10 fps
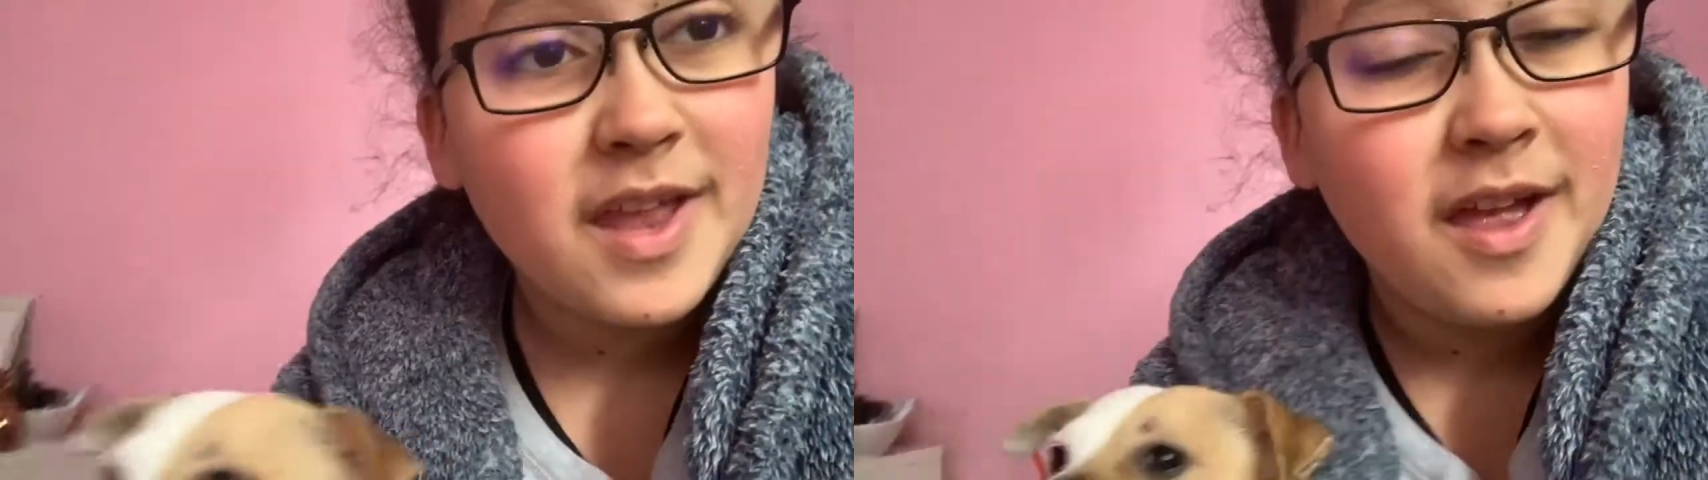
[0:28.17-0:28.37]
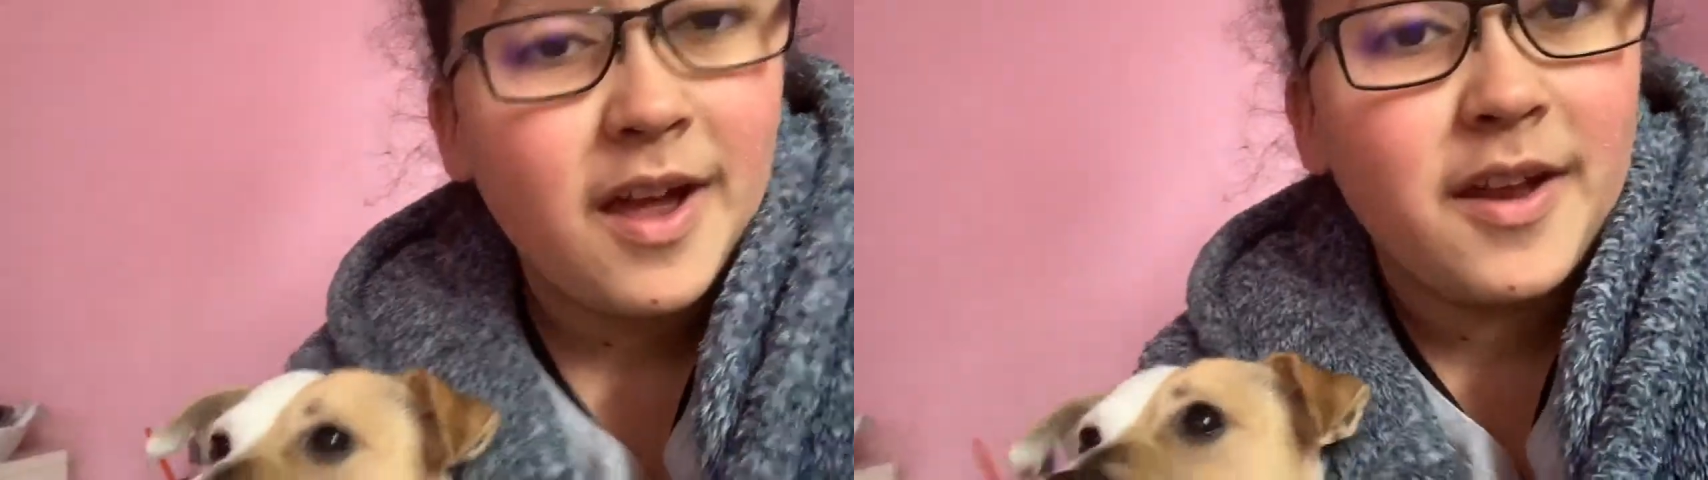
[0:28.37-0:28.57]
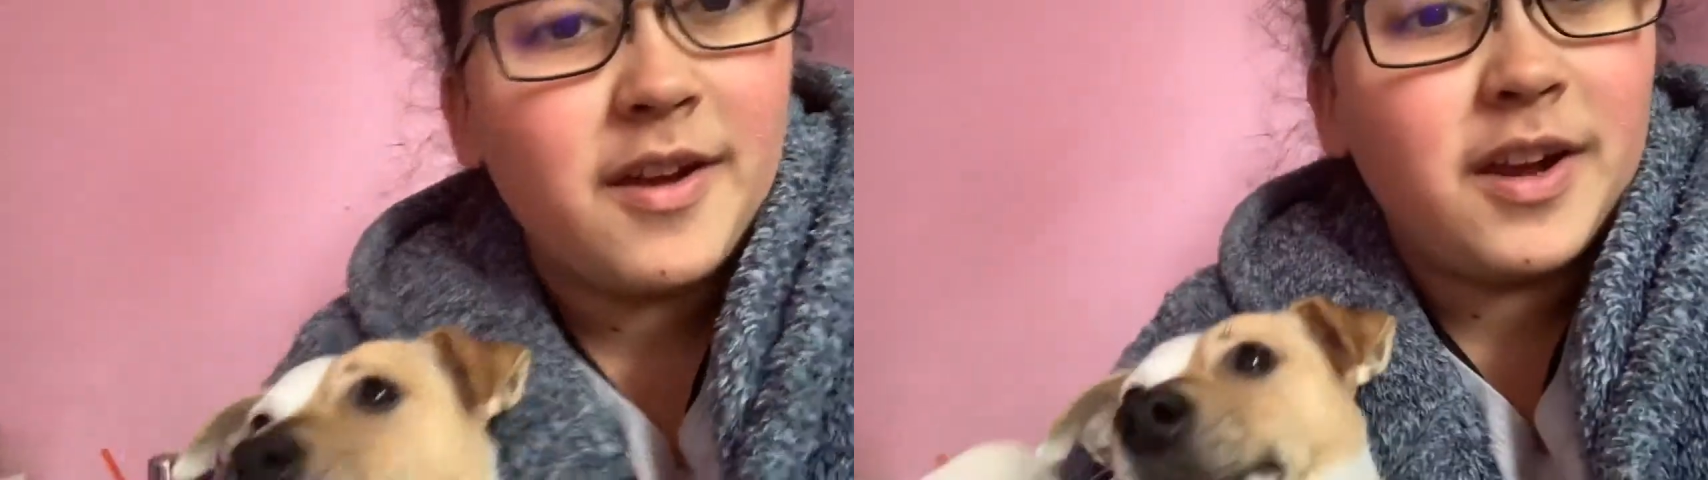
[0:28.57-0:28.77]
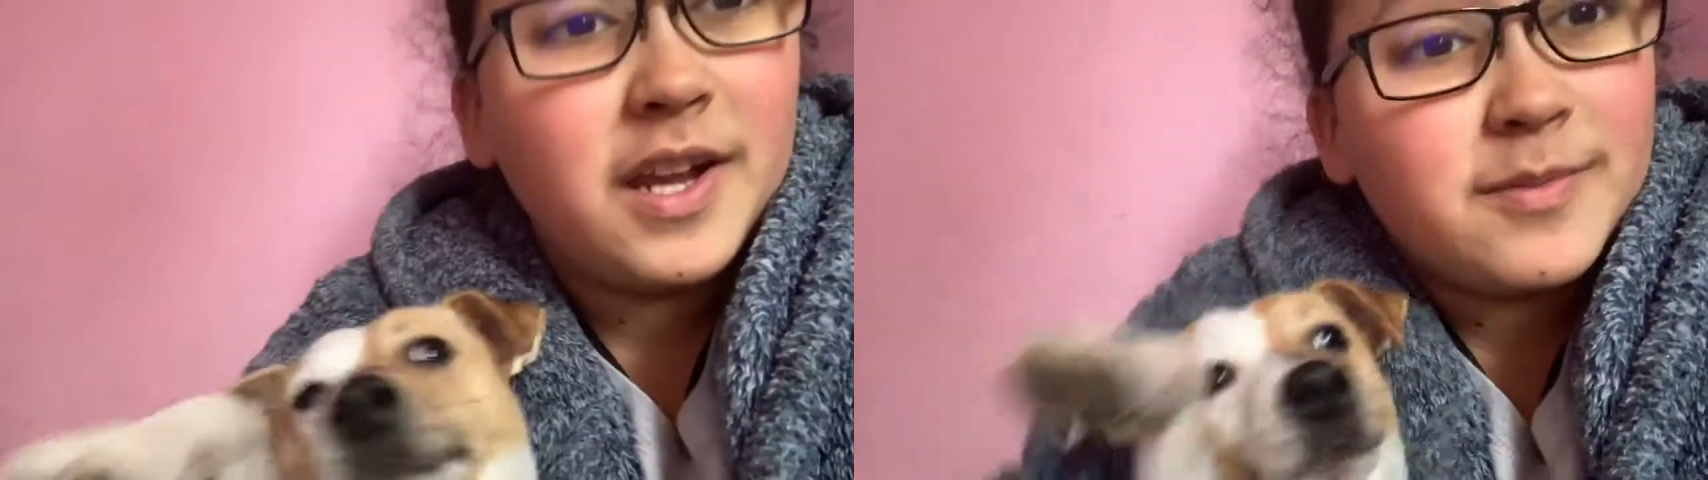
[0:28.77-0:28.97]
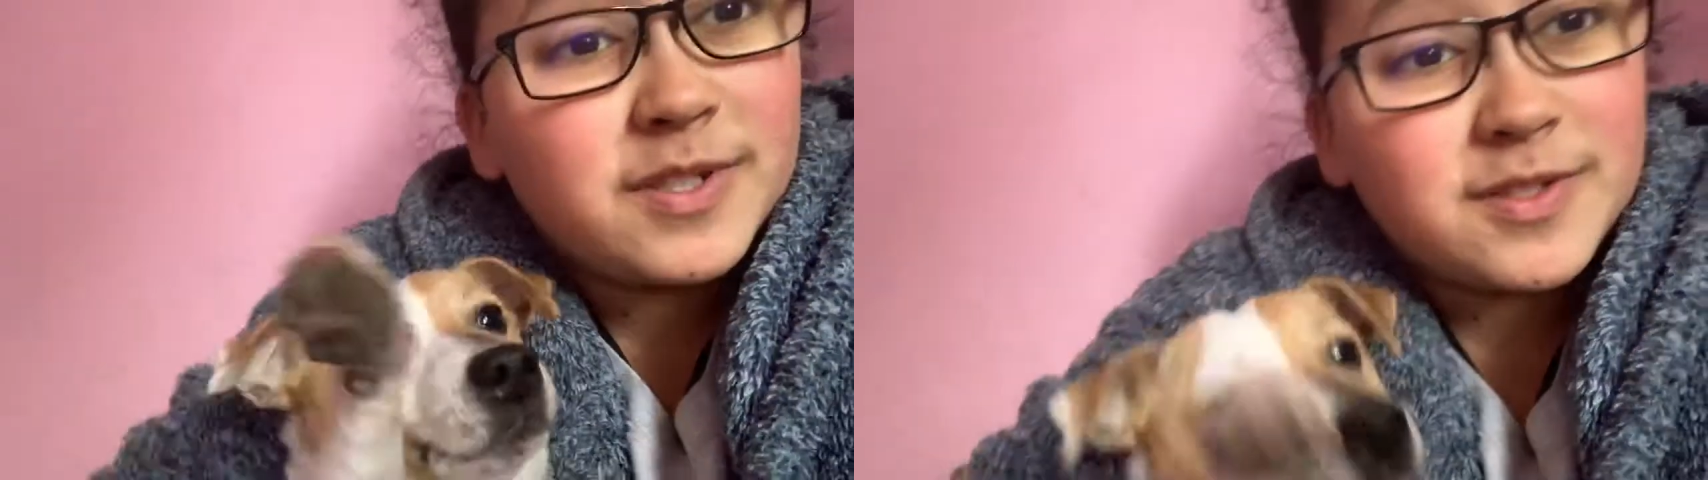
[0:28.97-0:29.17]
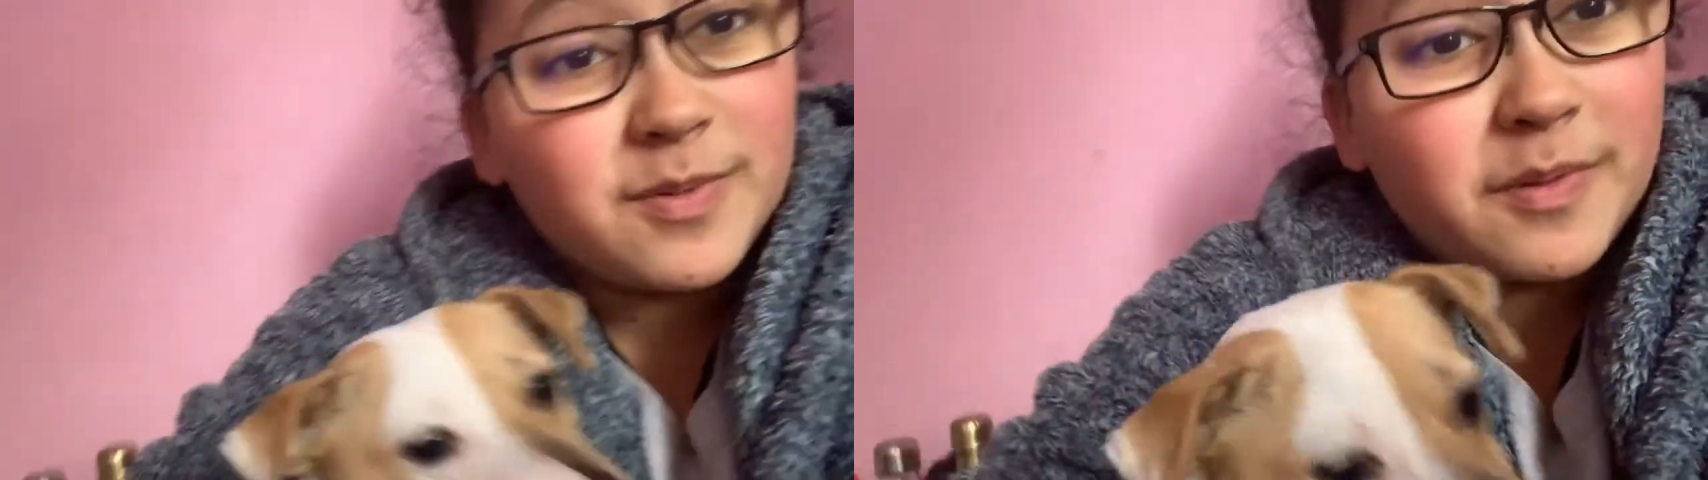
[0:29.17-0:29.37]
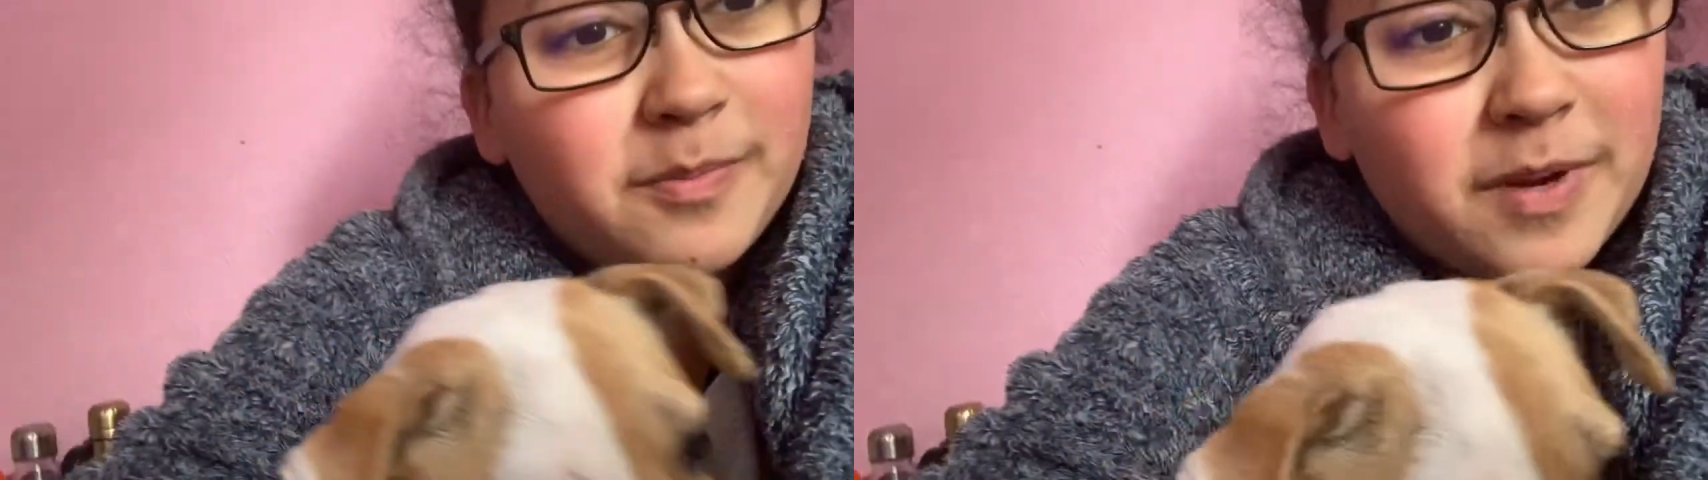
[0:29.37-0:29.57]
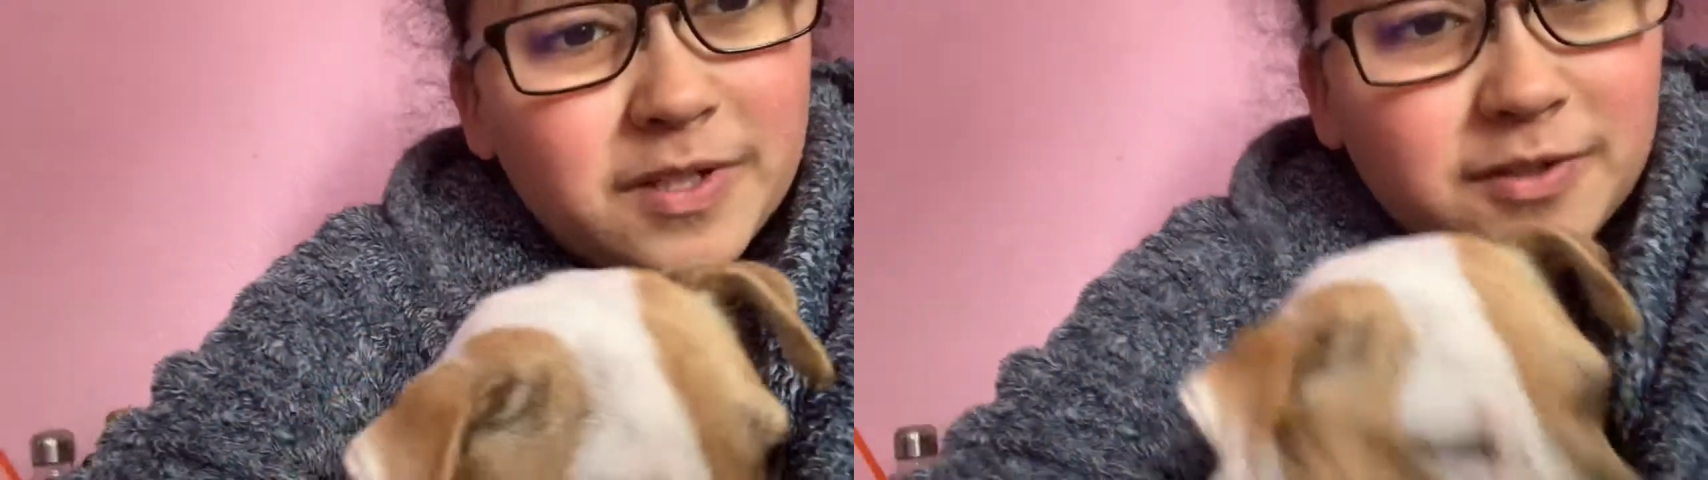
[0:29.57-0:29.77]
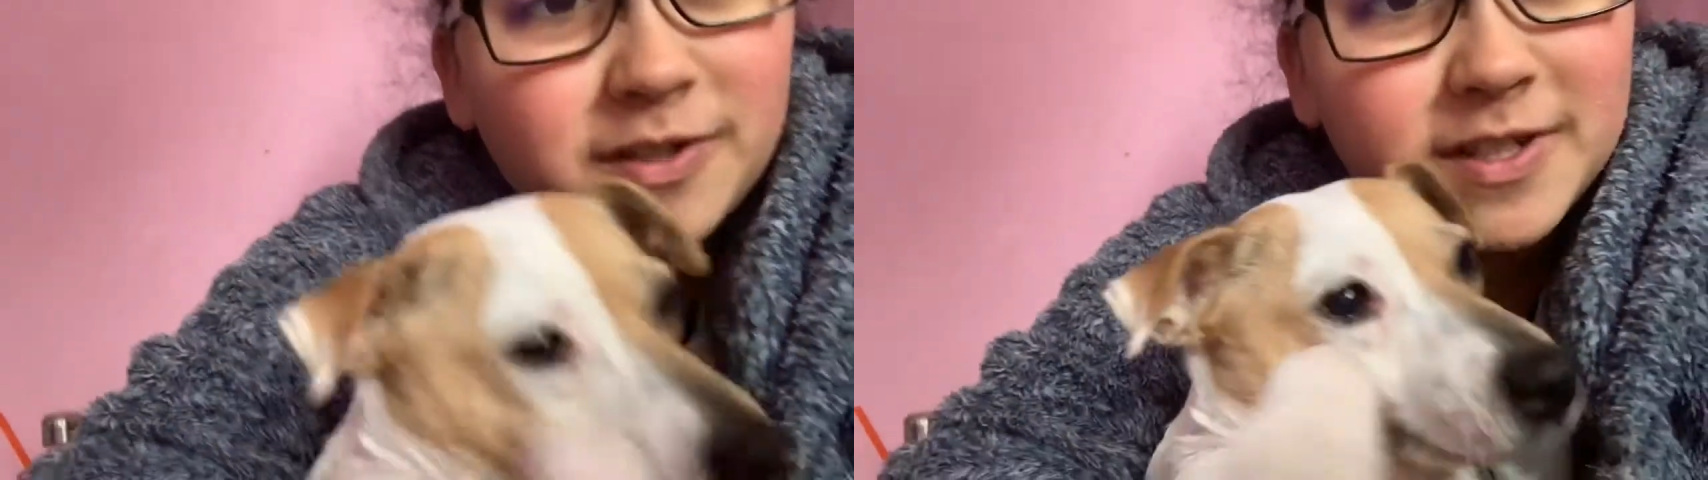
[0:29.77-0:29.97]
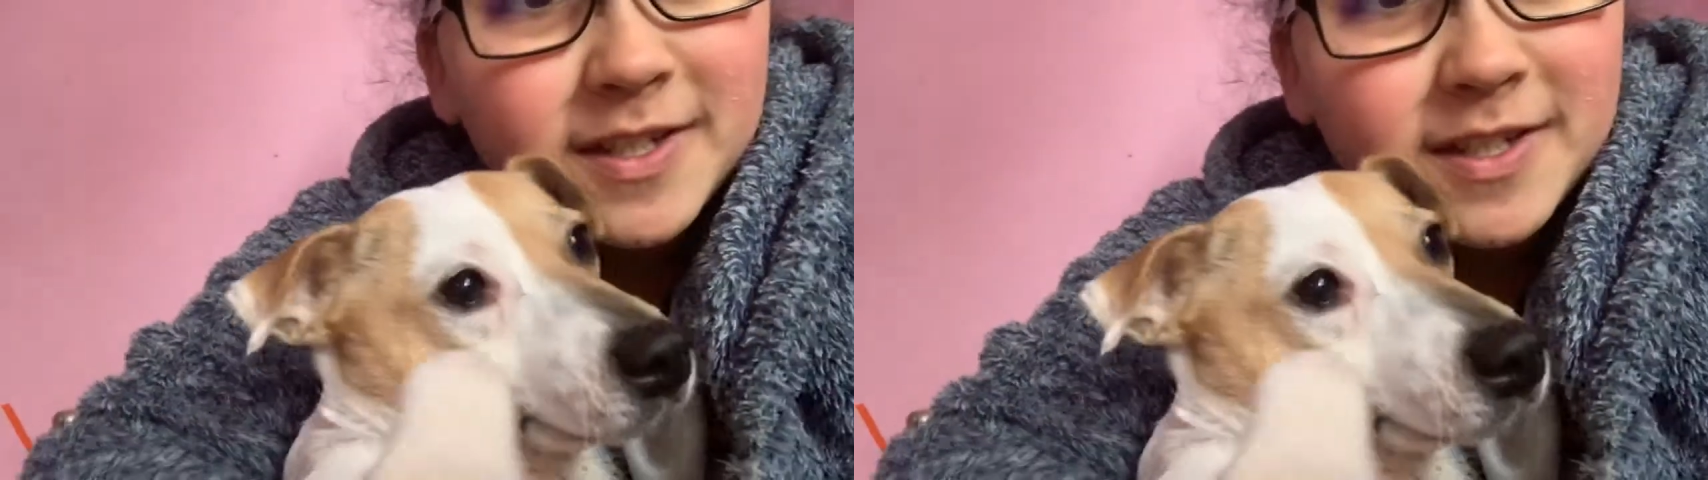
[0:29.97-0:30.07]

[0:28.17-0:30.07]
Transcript: And I am just with my dog.